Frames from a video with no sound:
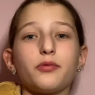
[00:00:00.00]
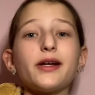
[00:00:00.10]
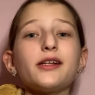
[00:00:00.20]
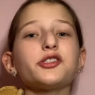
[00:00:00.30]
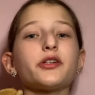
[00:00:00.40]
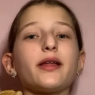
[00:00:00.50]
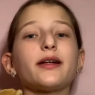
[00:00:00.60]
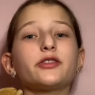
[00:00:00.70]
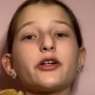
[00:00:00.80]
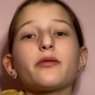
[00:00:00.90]
pretty sure
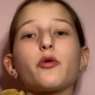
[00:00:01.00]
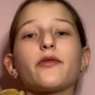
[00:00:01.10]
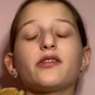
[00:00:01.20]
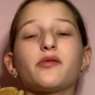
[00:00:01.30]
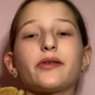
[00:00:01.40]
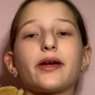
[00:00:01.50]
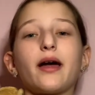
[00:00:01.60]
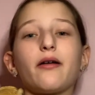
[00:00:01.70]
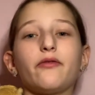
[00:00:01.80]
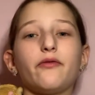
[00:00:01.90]
that Dunner morph is when they
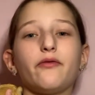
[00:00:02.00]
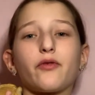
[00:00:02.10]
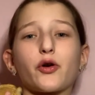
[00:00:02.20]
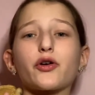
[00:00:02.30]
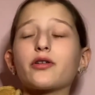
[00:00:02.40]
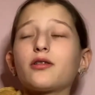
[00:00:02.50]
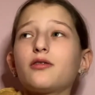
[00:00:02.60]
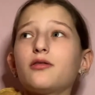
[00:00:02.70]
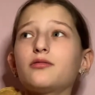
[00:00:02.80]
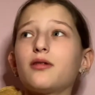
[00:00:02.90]
have
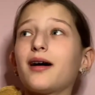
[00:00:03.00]
vertical